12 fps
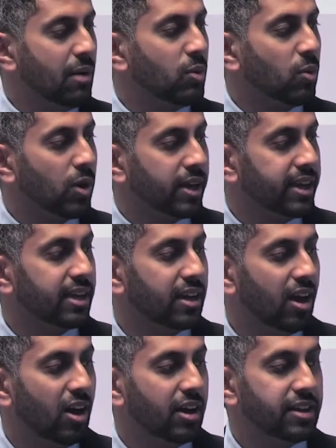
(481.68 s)
and we're
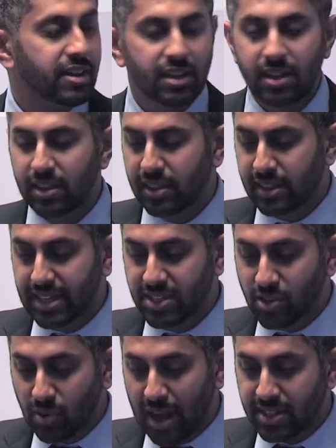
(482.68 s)
working on
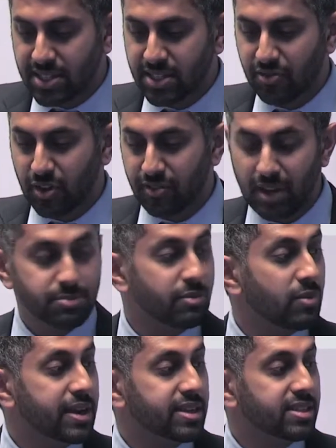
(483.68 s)
these grants for
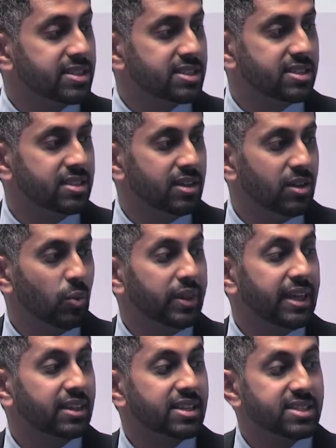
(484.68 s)
investment readiness. We
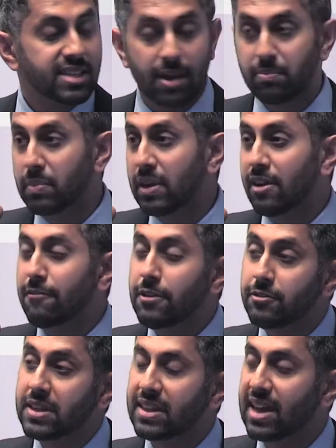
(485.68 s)
think the sub
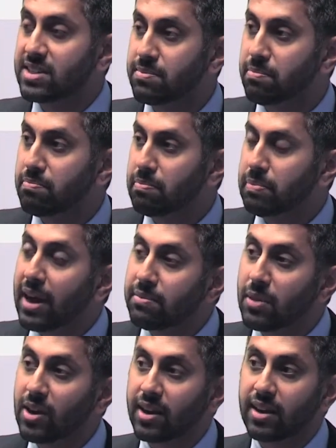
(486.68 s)

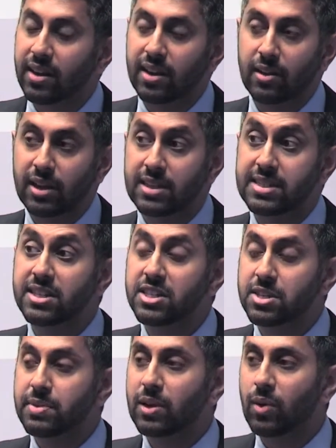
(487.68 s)
£50,000 market
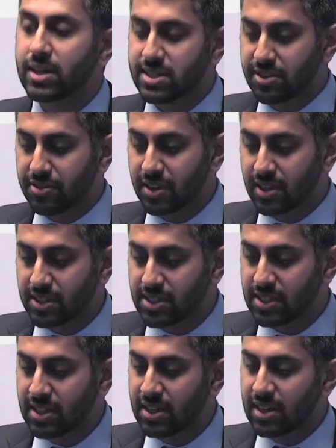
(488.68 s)
continues to be quite difficult.
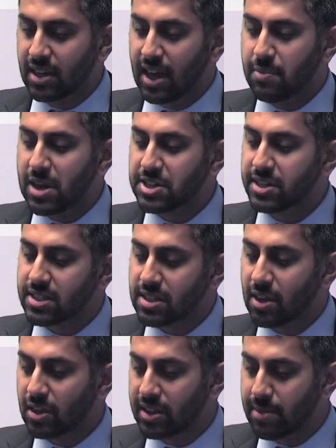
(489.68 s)
I mentioned this
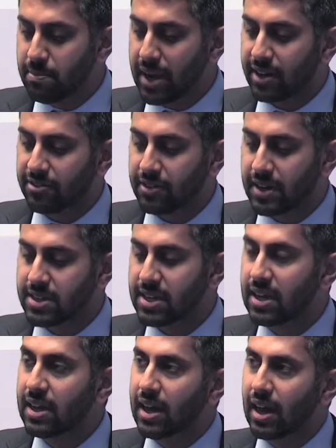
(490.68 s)
local impact fund